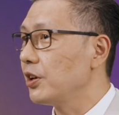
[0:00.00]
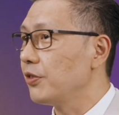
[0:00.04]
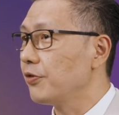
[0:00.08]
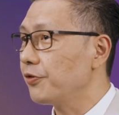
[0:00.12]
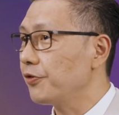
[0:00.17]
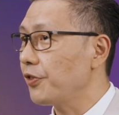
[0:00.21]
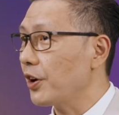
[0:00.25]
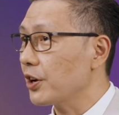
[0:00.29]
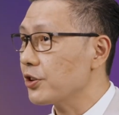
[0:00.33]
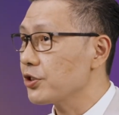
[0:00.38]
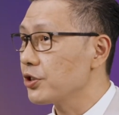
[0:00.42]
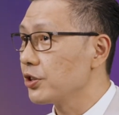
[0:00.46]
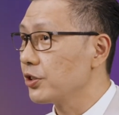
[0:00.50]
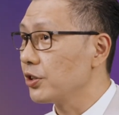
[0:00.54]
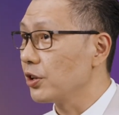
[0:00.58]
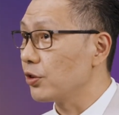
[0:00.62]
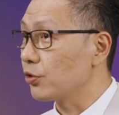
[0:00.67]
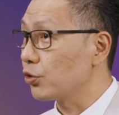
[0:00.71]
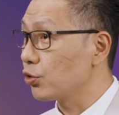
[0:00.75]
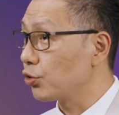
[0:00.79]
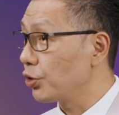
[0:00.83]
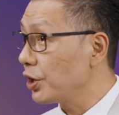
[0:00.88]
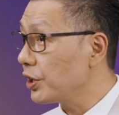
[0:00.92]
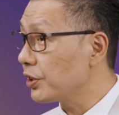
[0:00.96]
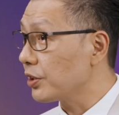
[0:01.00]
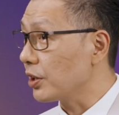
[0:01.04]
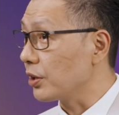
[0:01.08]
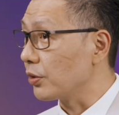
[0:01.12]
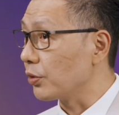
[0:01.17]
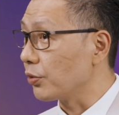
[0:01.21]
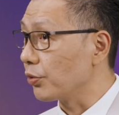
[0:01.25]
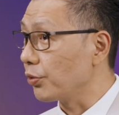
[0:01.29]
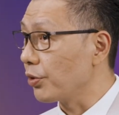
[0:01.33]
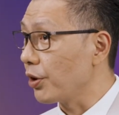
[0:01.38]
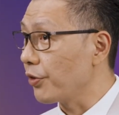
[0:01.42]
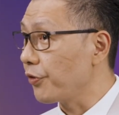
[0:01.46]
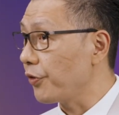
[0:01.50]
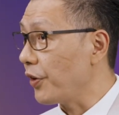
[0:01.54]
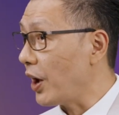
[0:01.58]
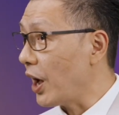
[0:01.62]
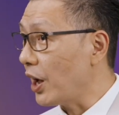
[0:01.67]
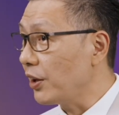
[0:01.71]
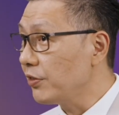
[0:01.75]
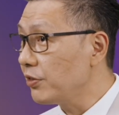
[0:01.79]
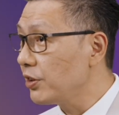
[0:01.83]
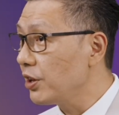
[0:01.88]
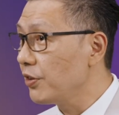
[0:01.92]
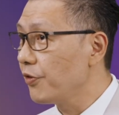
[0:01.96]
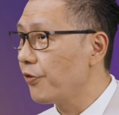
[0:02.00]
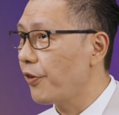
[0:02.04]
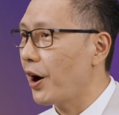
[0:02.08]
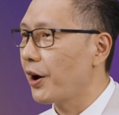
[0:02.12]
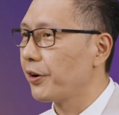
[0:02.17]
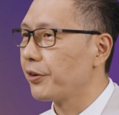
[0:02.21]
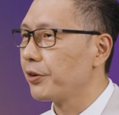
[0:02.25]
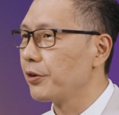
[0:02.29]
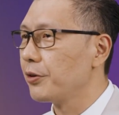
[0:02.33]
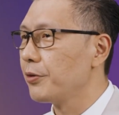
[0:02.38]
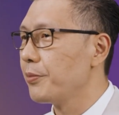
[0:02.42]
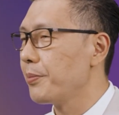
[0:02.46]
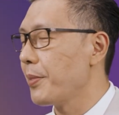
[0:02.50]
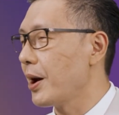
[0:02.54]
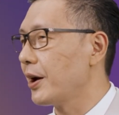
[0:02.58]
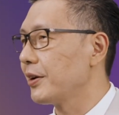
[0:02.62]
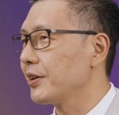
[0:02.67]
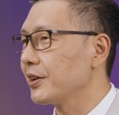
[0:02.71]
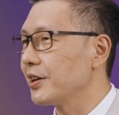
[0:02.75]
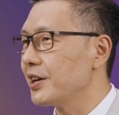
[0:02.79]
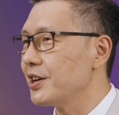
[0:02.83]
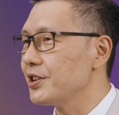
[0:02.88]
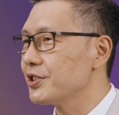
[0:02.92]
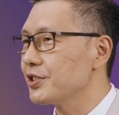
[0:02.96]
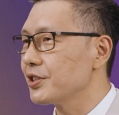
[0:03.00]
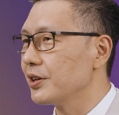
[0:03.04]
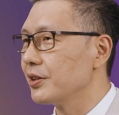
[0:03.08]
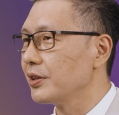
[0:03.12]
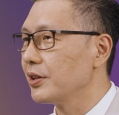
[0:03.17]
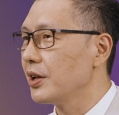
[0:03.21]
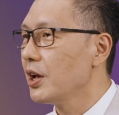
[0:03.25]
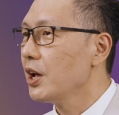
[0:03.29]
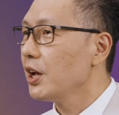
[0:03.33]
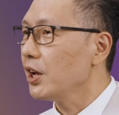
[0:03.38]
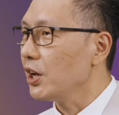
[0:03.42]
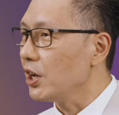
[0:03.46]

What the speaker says: infection is treated with antiviral medication